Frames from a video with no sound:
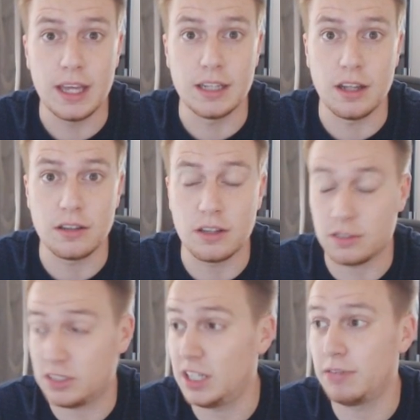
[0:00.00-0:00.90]
in
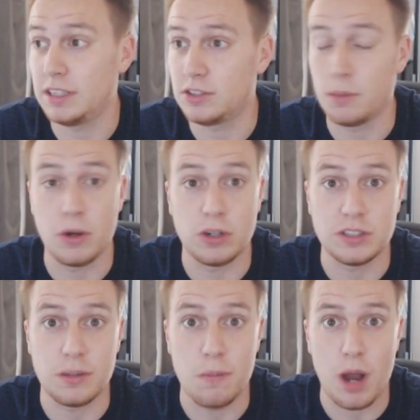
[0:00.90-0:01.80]
the series, to be
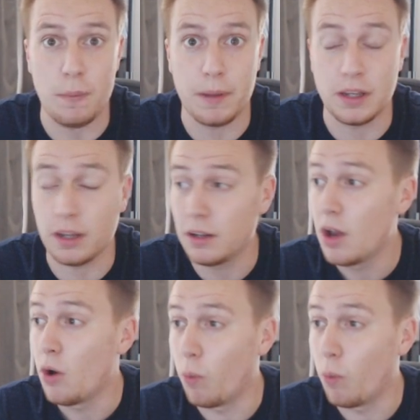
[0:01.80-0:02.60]
honest, in my opinion.